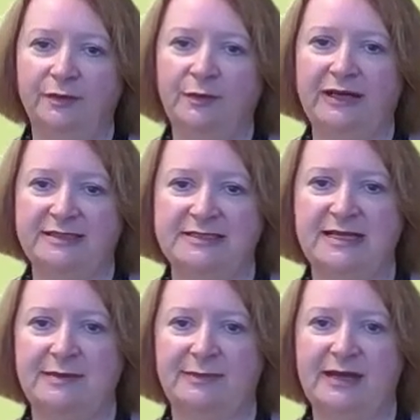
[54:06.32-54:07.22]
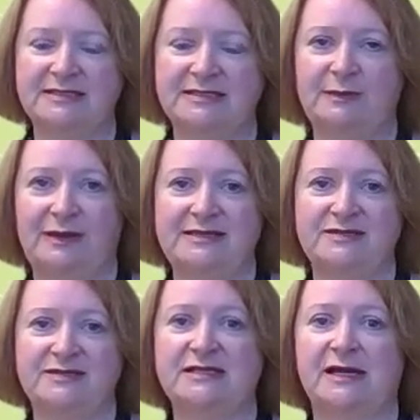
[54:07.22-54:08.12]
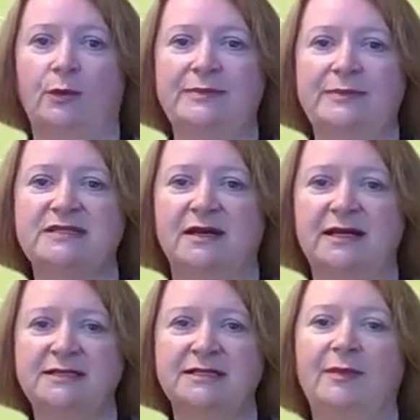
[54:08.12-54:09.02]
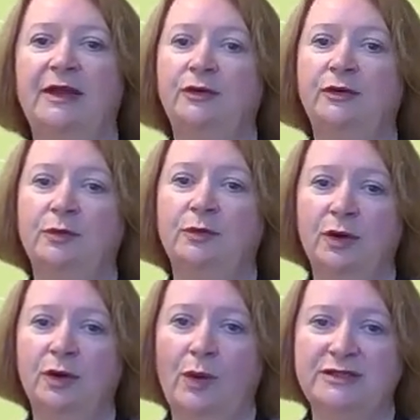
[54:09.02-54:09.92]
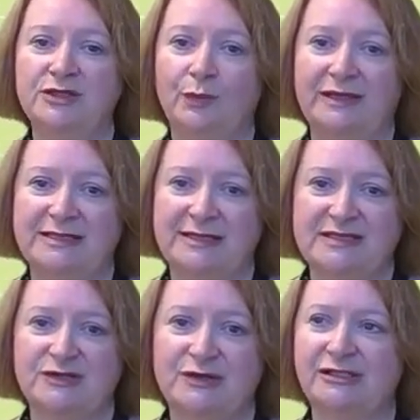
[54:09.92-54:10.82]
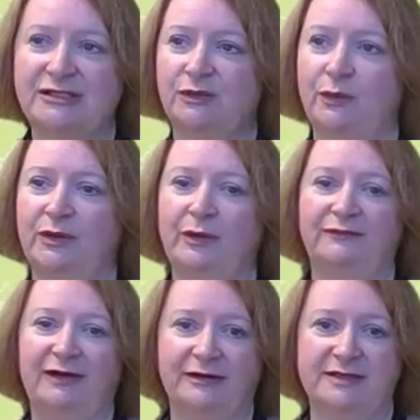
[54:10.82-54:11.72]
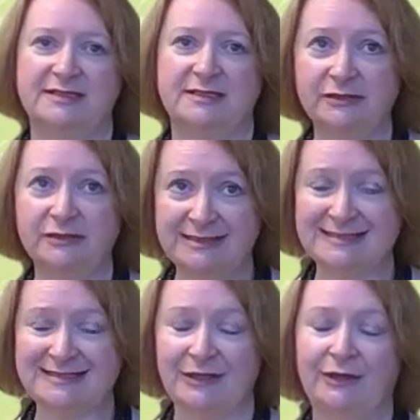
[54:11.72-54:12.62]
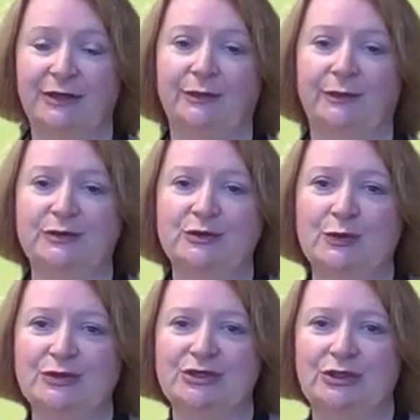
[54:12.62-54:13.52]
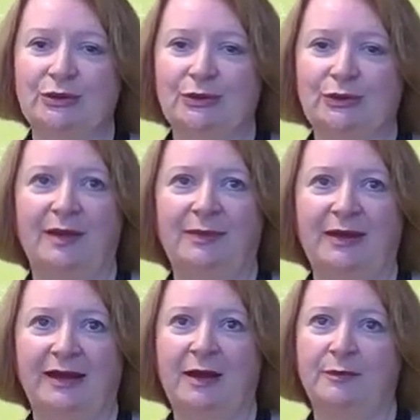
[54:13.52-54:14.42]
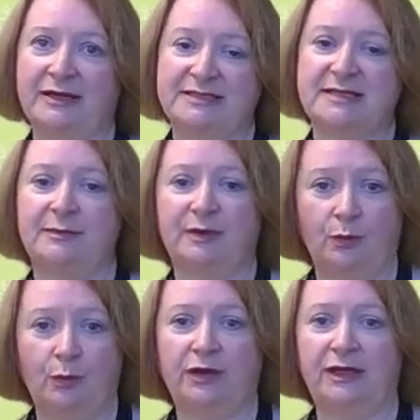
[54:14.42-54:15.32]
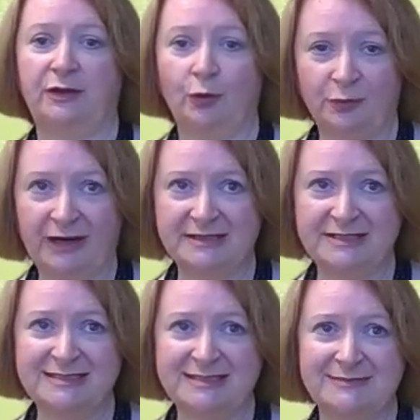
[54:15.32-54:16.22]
a PracticeHub customer, please visit our website and you can book a one-to-one demonstration with one of our consultants who will talk to you about how PracticeHub can work in your practice.